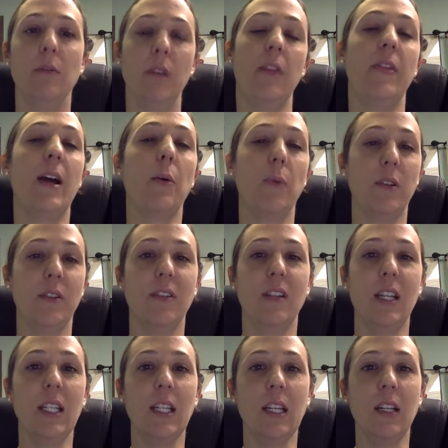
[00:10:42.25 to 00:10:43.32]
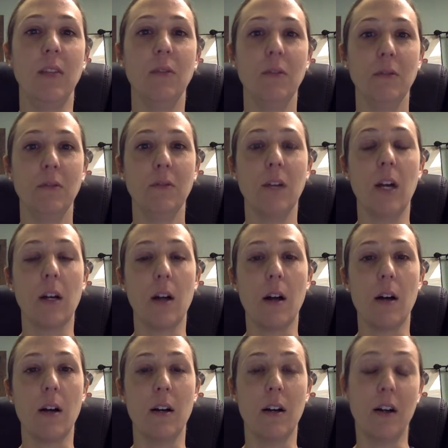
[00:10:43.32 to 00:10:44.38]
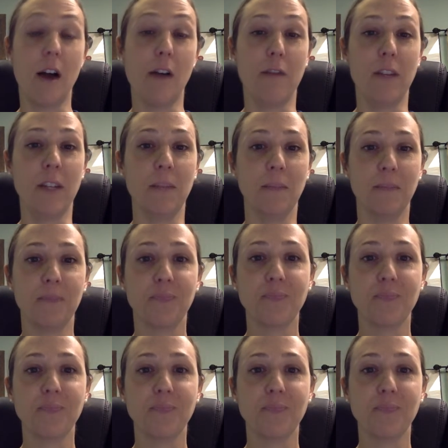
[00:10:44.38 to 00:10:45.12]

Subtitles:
And that was indeed a coffin.